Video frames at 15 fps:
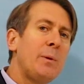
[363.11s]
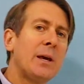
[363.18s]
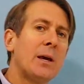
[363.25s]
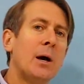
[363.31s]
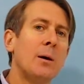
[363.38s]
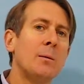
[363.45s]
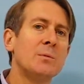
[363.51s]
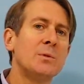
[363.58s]

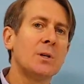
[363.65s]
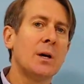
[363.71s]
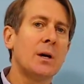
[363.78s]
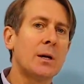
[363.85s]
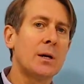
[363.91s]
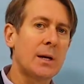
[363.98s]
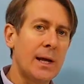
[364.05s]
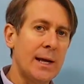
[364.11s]
becomes
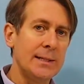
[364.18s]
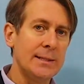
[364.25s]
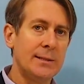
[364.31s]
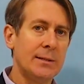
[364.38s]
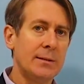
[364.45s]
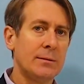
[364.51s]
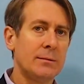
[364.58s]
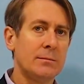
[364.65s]

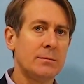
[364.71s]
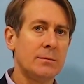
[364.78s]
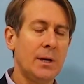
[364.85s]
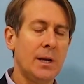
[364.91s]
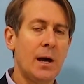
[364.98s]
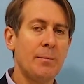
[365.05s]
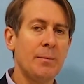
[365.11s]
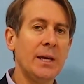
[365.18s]
red
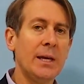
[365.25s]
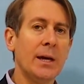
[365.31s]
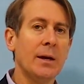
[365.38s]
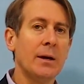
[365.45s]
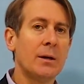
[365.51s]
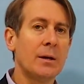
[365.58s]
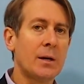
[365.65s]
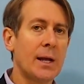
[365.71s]
in
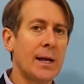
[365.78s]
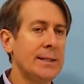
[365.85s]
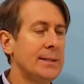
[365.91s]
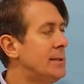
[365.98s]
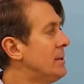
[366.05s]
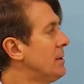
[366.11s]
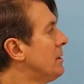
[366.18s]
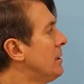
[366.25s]
Amiya,
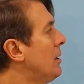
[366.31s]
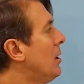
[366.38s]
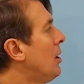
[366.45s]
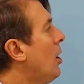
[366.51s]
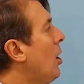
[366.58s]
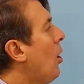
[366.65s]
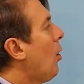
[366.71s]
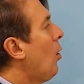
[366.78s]
red,
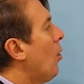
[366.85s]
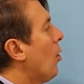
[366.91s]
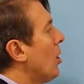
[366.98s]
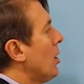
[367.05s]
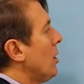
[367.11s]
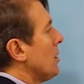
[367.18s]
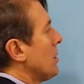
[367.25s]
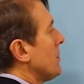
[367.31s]

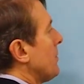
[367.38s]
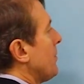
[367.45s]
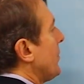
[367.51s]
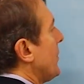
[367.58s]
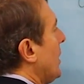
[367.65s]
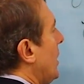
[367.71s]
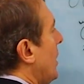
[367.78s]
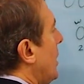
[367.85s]
or
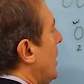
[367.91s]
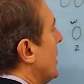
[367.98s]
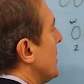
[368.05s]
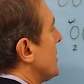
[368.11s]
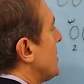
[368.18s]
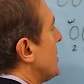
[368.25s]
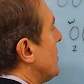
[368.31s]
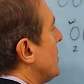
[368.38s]

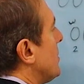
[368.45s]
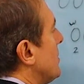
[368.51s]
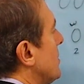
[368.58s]
hot.